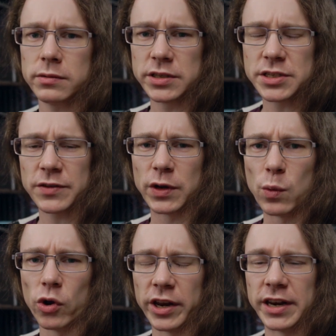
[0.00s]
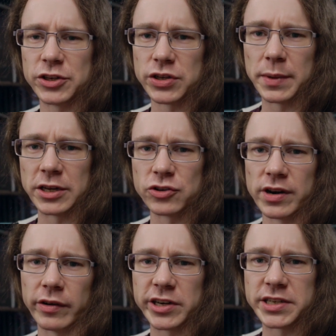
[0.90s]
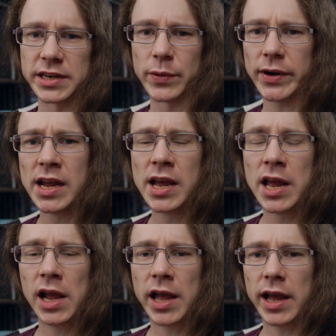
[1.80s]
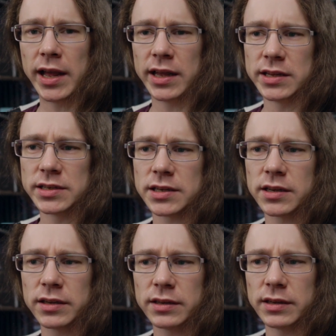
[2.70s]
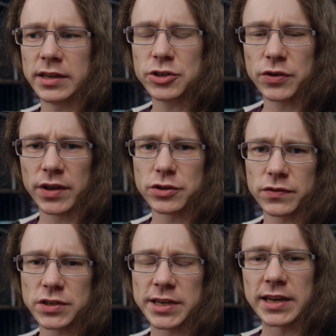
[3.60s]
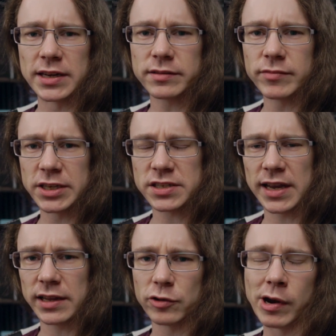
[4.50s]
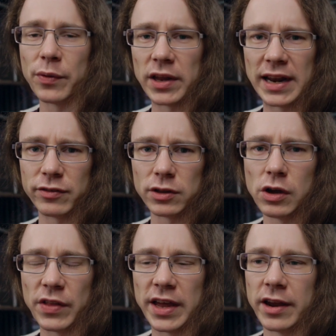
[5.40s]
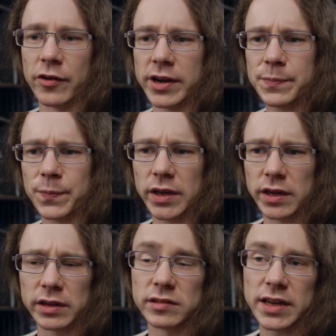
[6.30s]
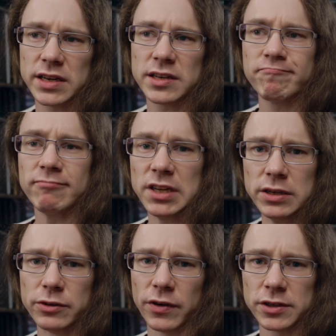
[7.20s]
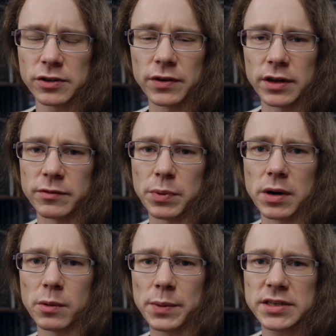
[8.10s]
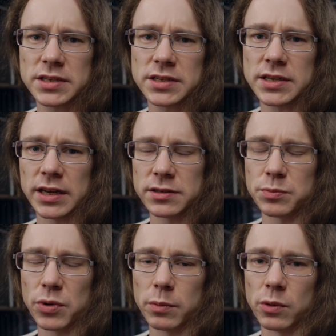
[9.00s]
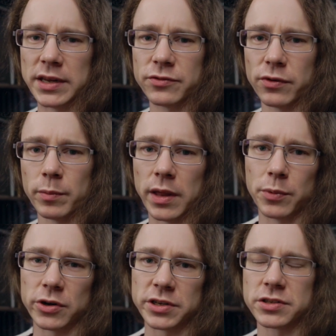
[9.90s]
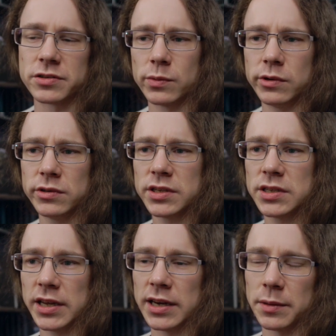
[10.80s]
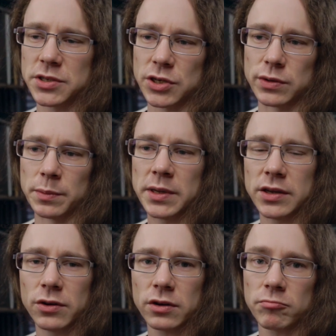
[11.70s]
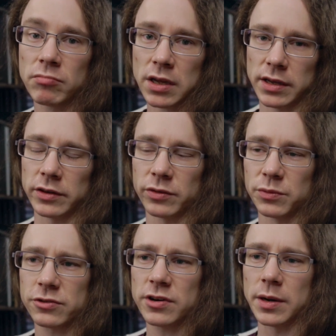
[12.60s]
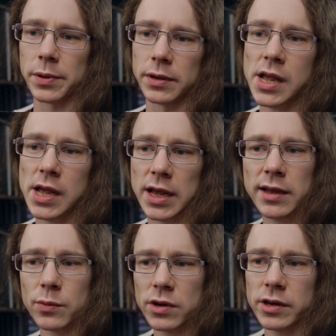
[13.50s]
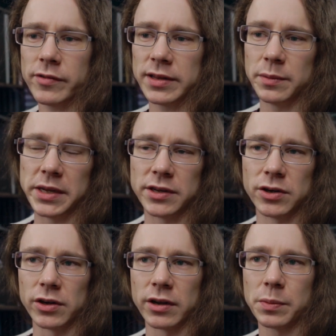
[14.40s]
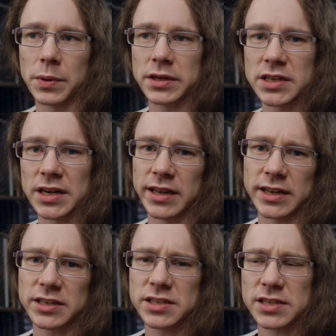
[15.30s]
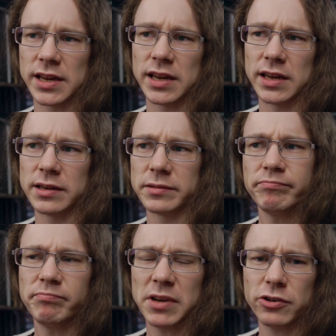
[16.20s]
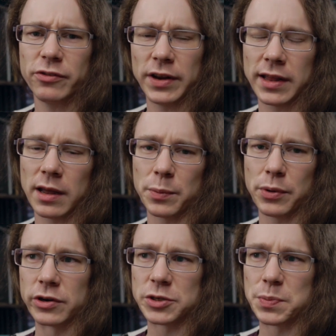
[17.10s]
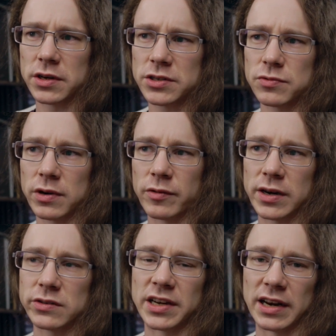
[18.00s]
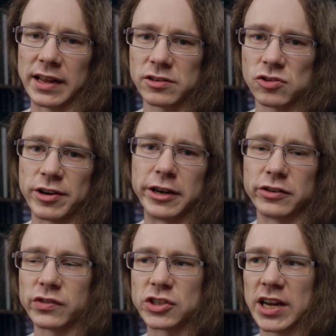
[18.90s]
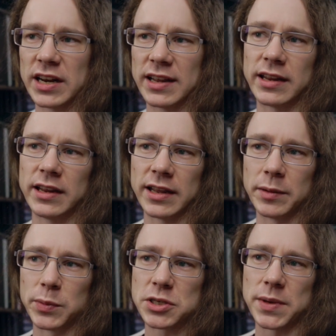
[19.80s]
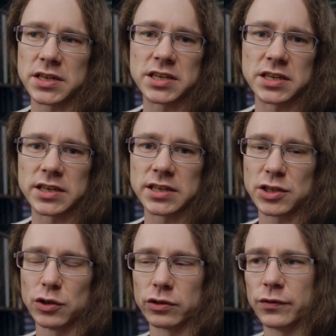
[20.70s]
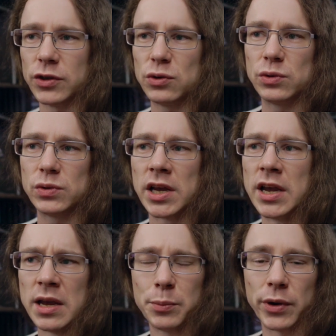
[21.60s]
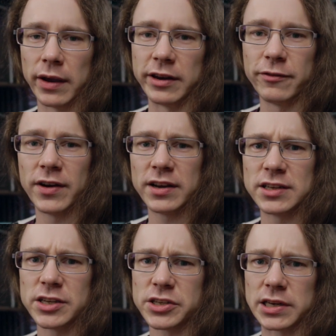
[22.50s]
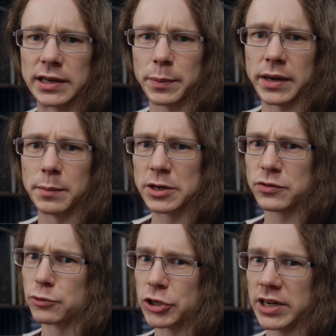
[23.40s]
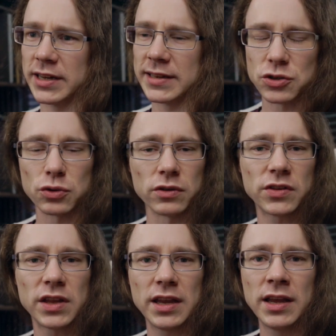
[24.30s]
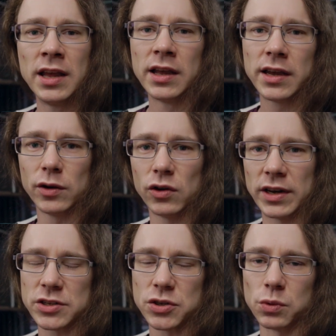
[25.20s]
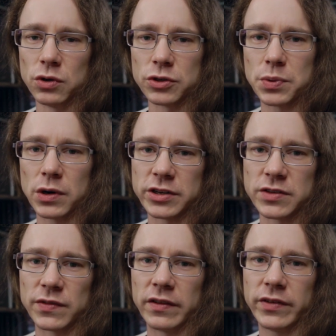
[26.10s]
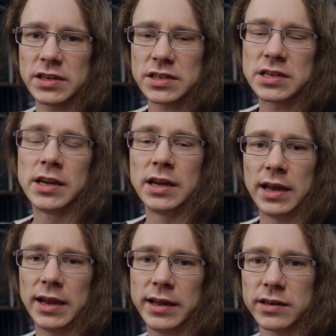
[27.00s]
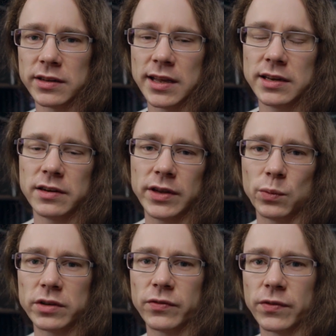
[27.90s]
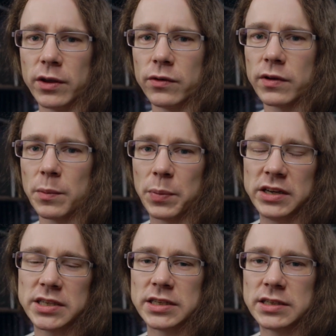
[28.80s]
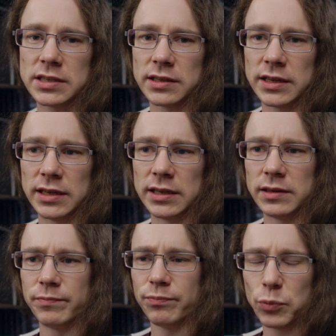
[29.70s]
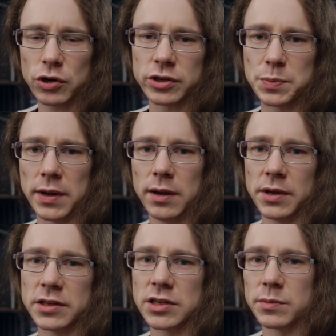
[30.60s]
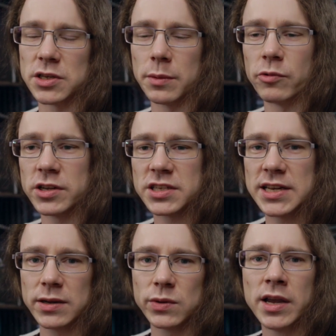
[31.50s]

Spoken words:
There's definitely one in each of the major areas anyway. And each of those, obviously, is scaled around the level of that area. And you head in, you fight off a load of primal beasts, get some primal meat from their bodies as a reward, take it up to the Meat Cook, get some scrip. And while you're at the Meat Cook, basically it's a matter of filling up the progress bars. You run around, you collect greens for Charlie, you keep the spits turning to cook the food, put out any fires, clean up any mess from Charlie, that sort of thing. It all adds towards progress of the event. And at the end of it, if you've completed the progress bar by the time the timer runs down,